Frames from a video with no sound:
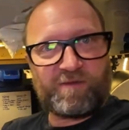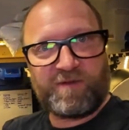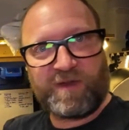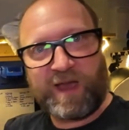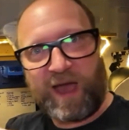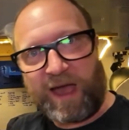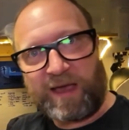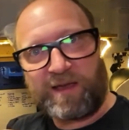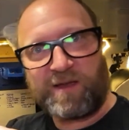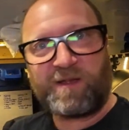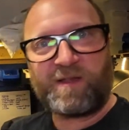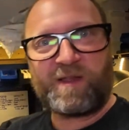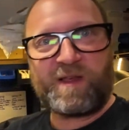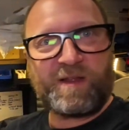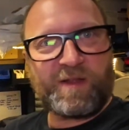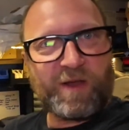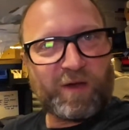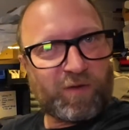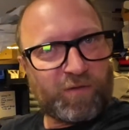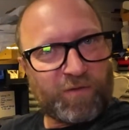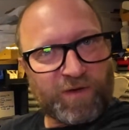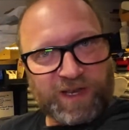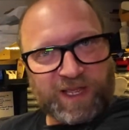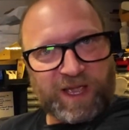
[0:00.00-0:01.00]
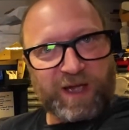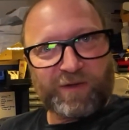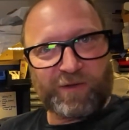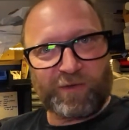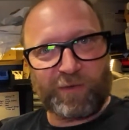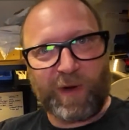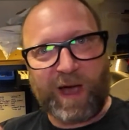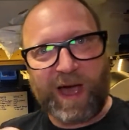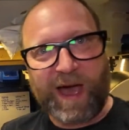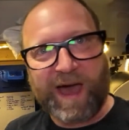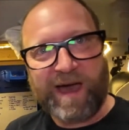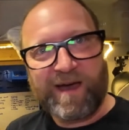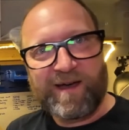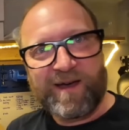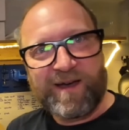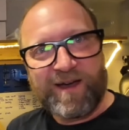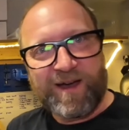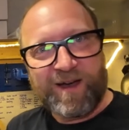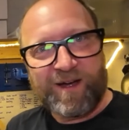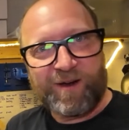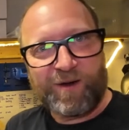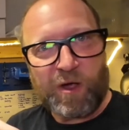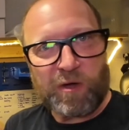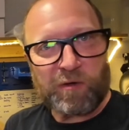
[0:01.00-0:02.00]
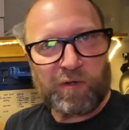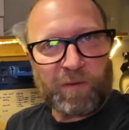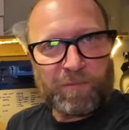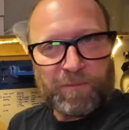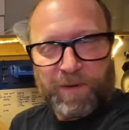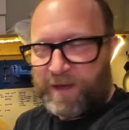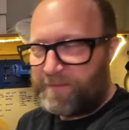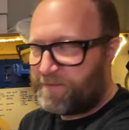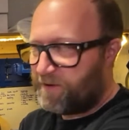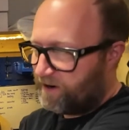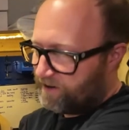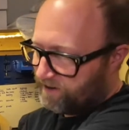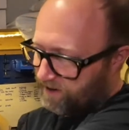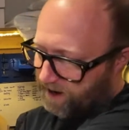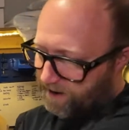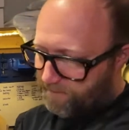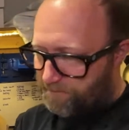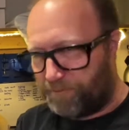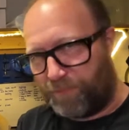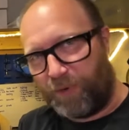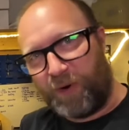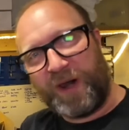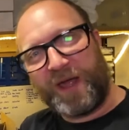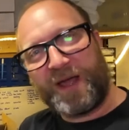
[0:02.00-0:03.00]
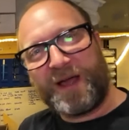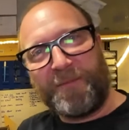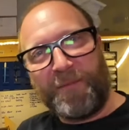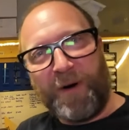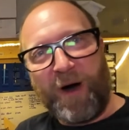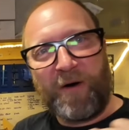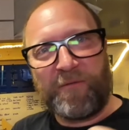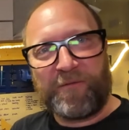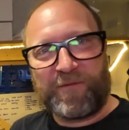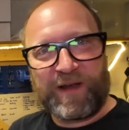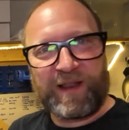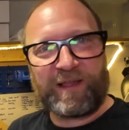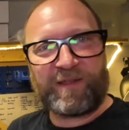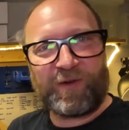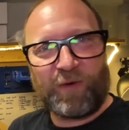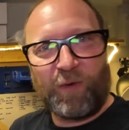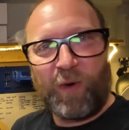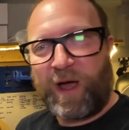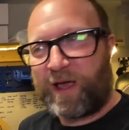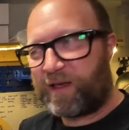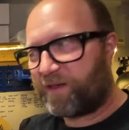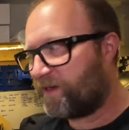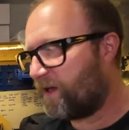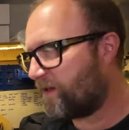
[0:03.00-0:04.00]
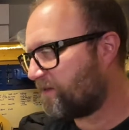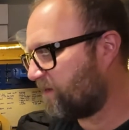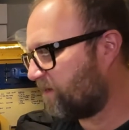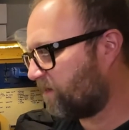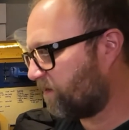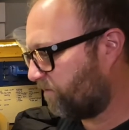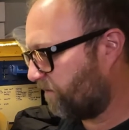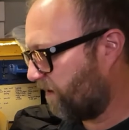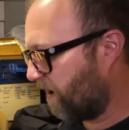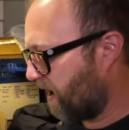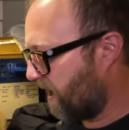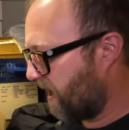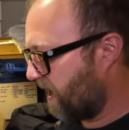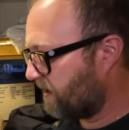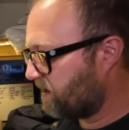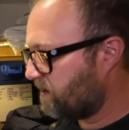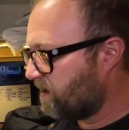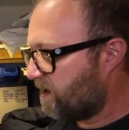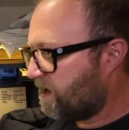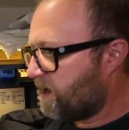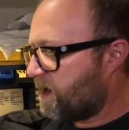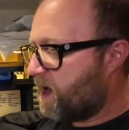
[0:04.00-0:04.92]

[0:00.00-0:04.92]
yeah, you see those videos where loads of people are like pulling them off, and it's quite satisfying.